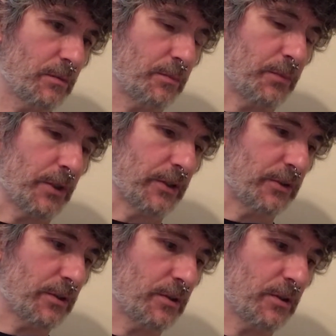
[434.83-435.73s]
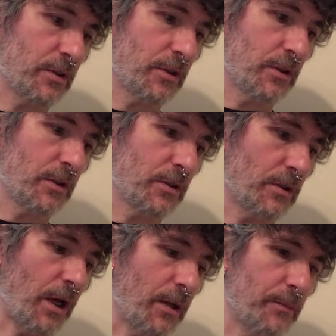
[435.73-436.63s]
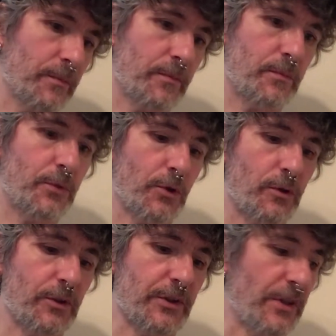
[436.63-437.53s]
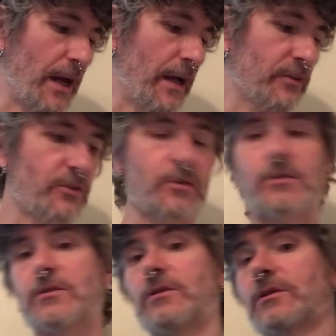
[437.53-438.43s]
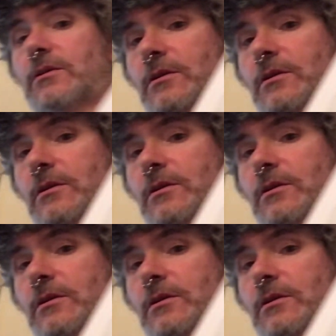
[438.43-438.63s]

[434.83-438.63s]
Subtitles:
but not purely that. And